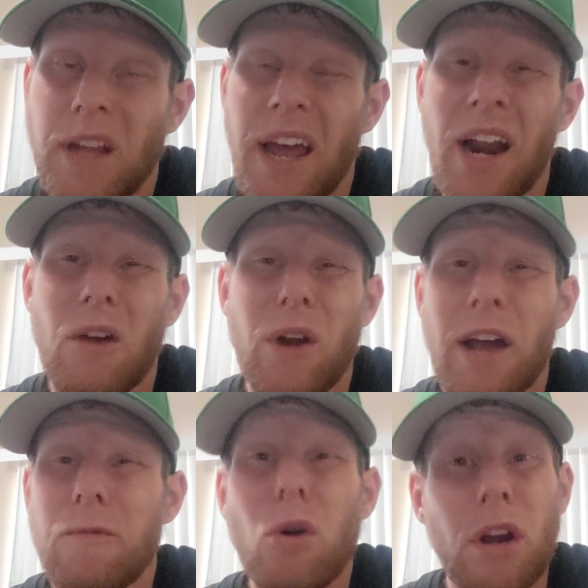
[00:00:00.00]
And I would
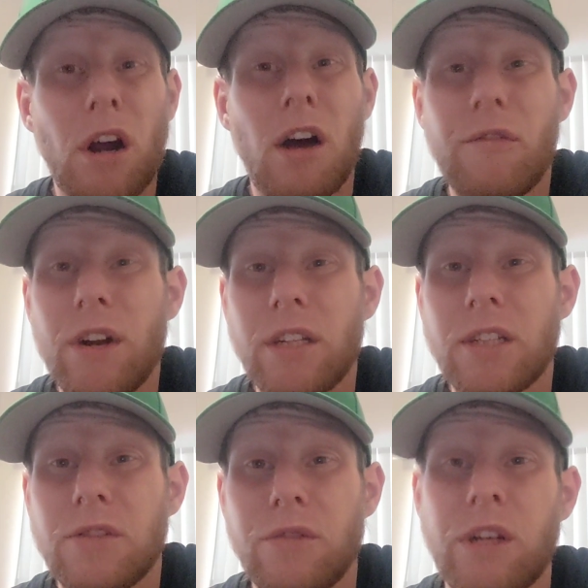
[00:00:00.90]
have more confidence
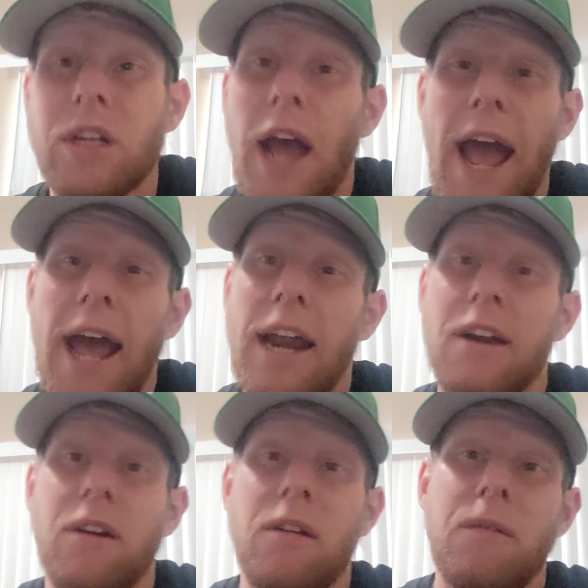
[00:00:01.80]
if we
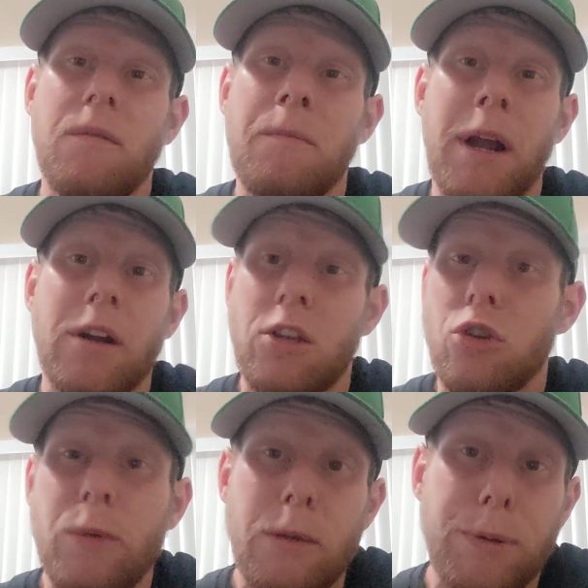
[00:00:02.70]
had better
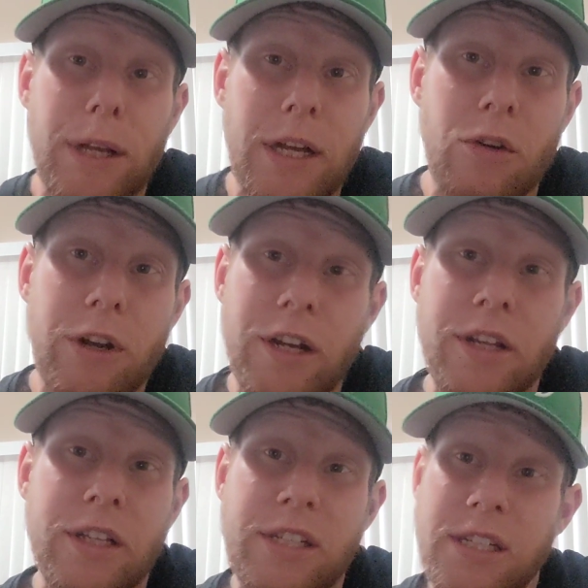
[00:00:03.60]
QB play going
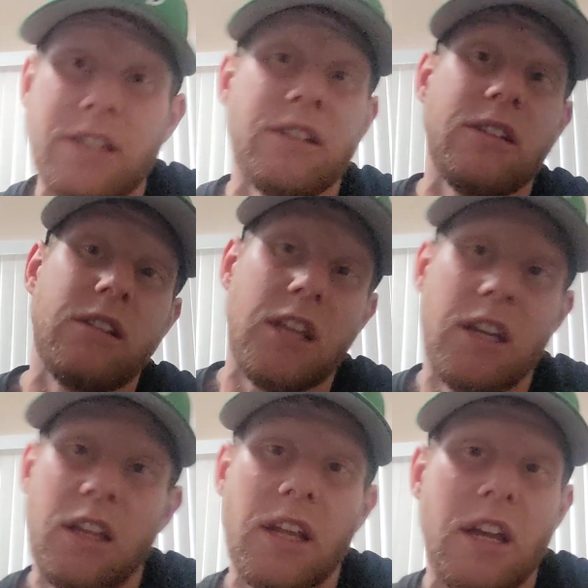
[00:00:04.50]
into this season,
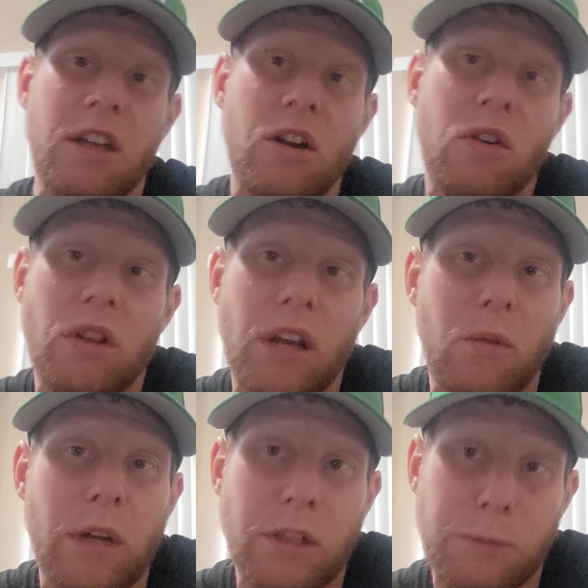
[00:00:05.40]
thinking that,
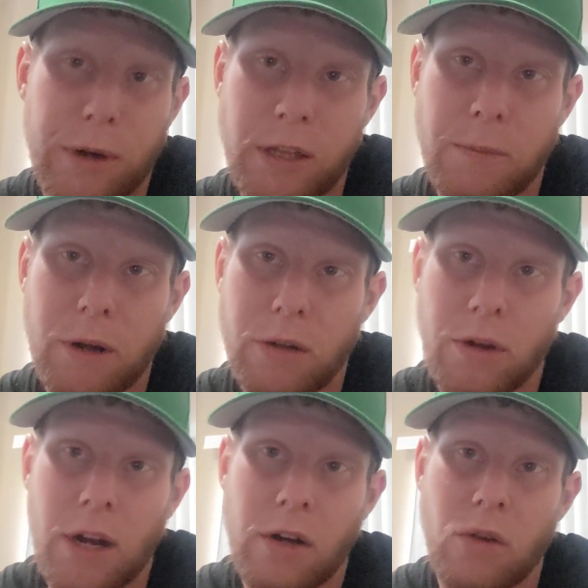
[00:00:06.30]
we could spread the ball
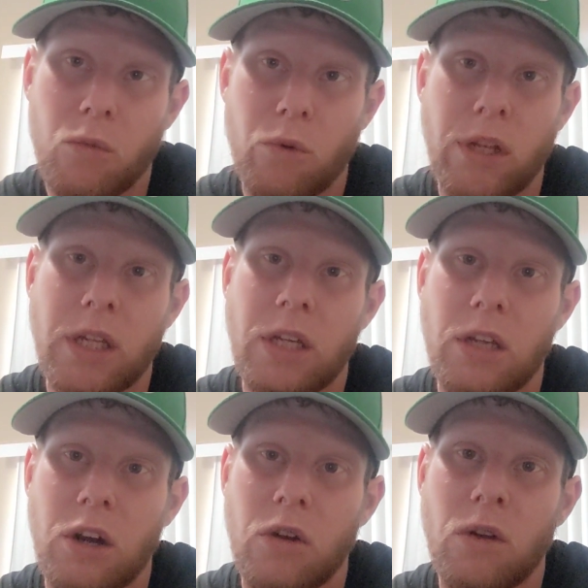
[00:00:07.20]
around and
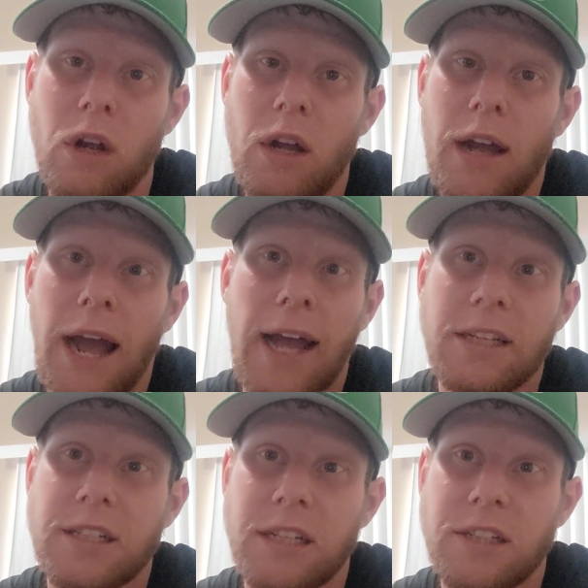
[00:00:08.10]
really,
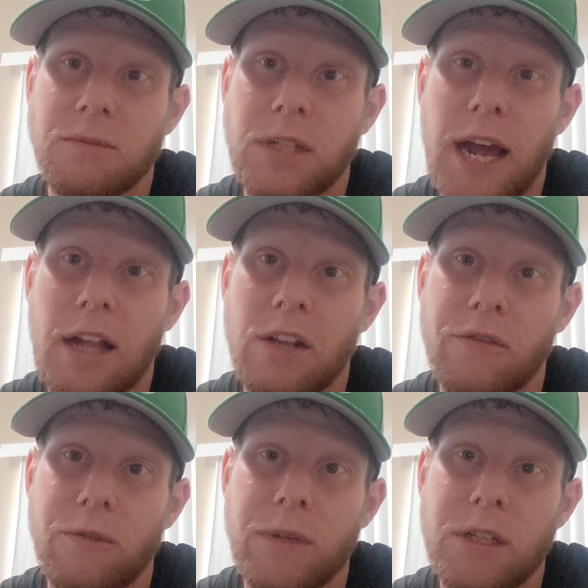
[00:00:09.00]
access some
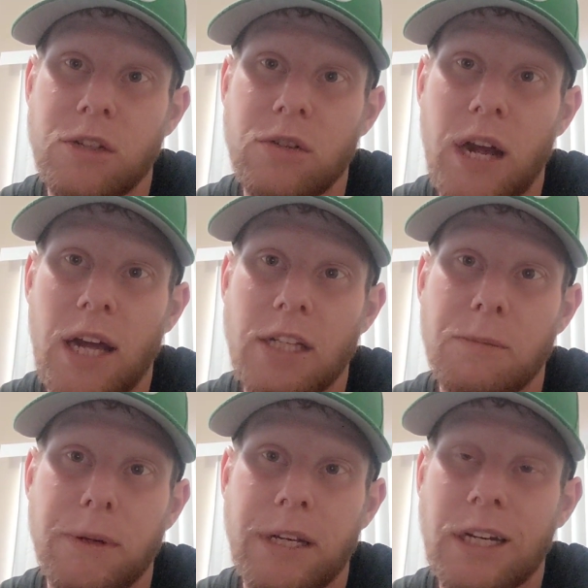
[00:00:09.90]
talent from these new guys.
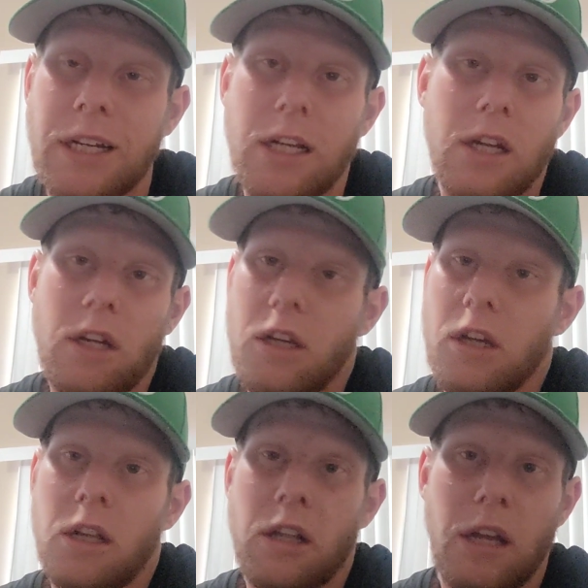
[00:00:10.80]
But
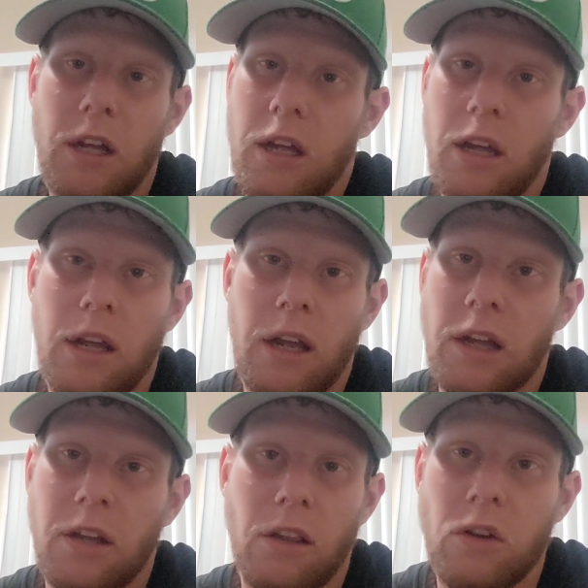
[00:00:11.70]

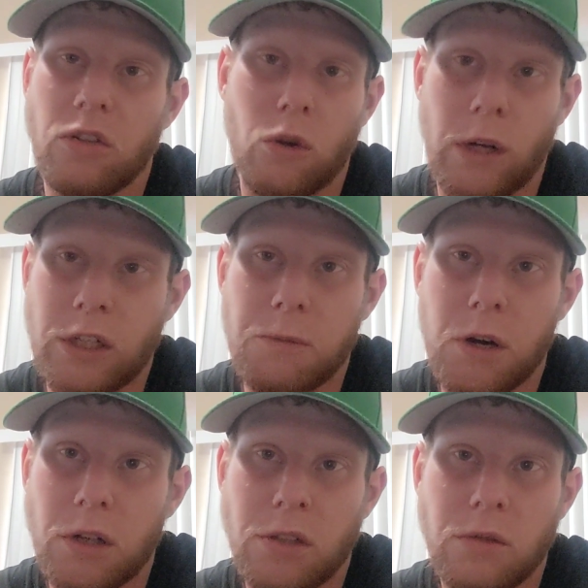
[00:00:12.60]
those are question
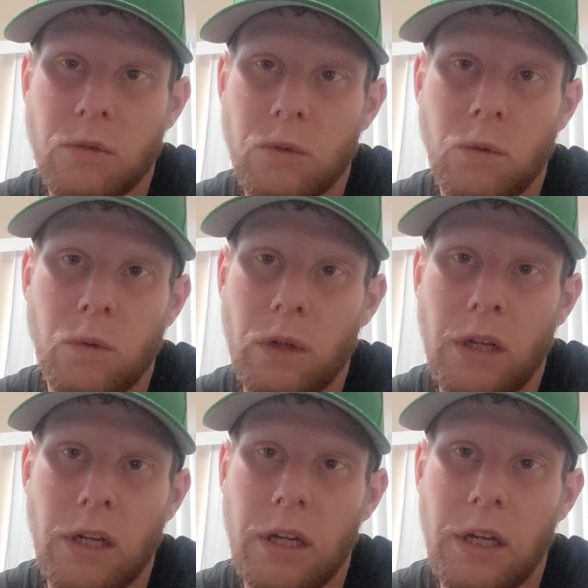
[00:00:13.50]
marks.
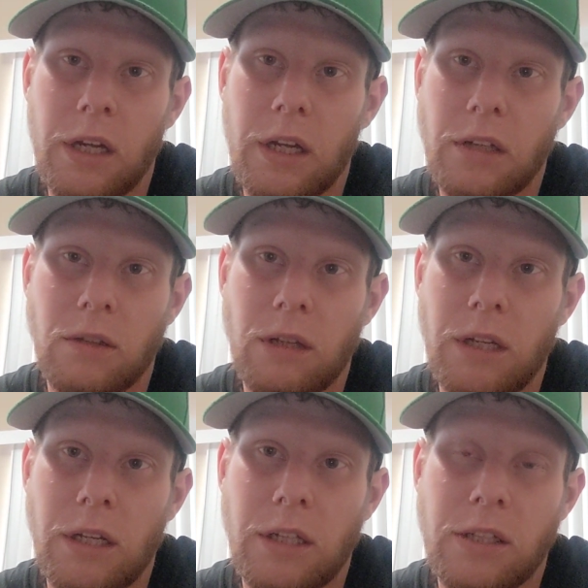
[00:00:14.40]

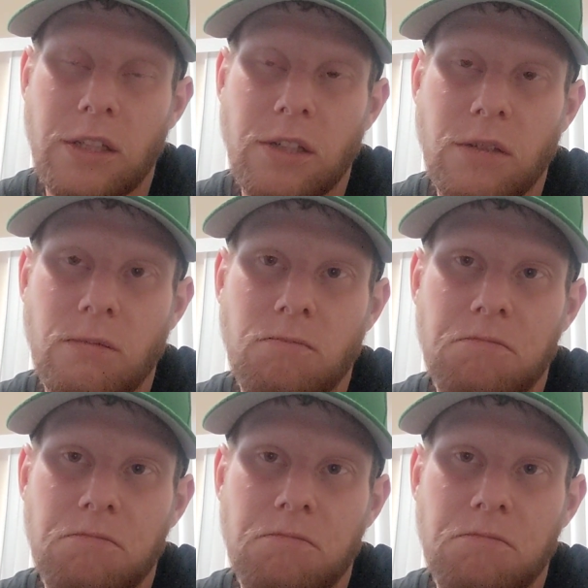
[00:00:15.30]
It's